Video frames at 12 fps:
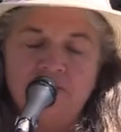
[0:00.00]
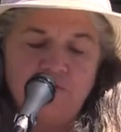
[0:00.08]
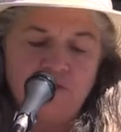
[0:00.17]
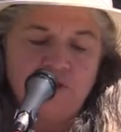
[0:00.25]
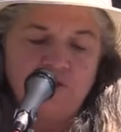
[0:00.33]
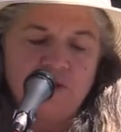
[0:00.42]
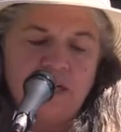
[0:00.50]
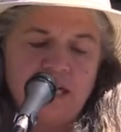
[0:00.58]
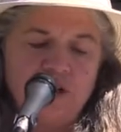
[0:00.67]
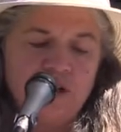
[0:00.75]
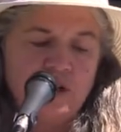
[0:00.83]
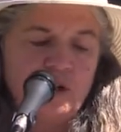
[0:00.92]
for
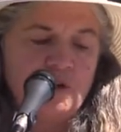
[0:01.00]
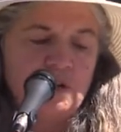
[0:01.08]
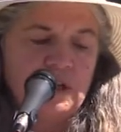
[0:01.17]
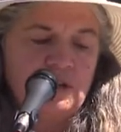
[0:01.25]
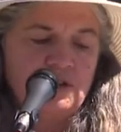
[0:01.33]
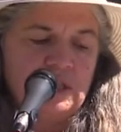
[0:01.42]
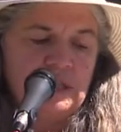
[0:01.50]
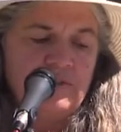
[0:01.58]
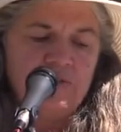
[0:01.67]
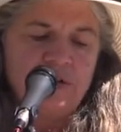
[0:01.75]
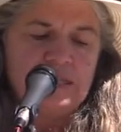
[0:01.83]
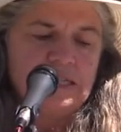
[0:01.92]
strategic nuclear
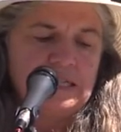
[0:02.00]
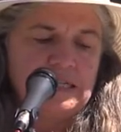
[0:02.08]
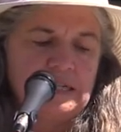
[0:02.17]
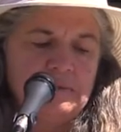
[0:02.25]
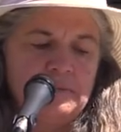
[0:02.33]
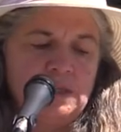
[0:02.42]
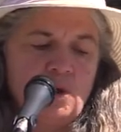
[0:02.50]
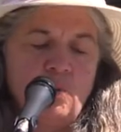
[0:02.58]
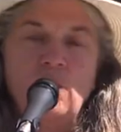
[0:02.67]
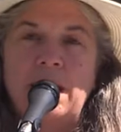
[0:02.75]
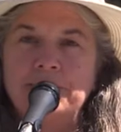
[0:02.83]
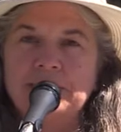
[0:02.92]
delivery systems,
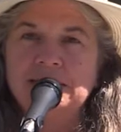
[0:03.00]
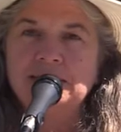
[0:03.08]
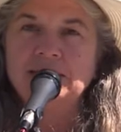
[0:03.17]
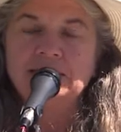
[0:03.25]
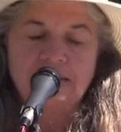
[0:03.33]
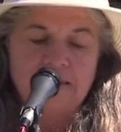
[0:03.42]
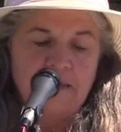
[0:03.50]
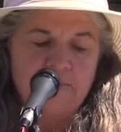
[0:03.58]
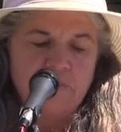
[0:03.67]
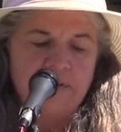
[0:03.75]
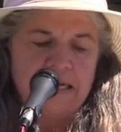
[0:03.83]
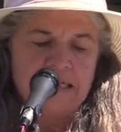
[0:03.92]
weapons and
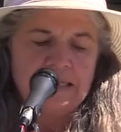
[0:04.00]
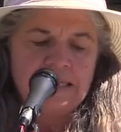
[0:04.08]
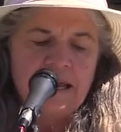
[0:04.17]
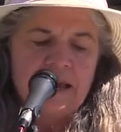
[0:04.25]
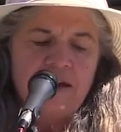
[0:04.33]
submarines,